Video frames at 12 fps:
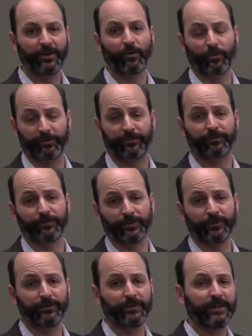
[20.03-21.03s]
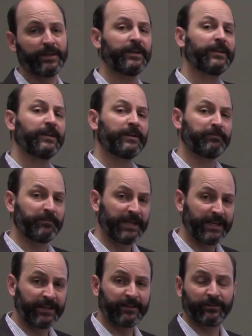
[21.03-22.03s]
or through
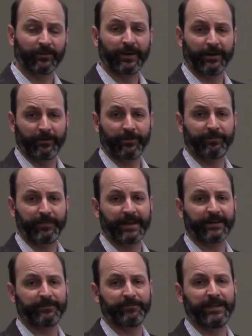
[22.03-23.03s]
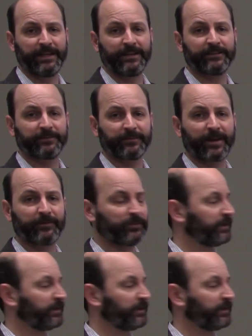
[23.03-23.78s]
mean, or arithmetic mean sometimes we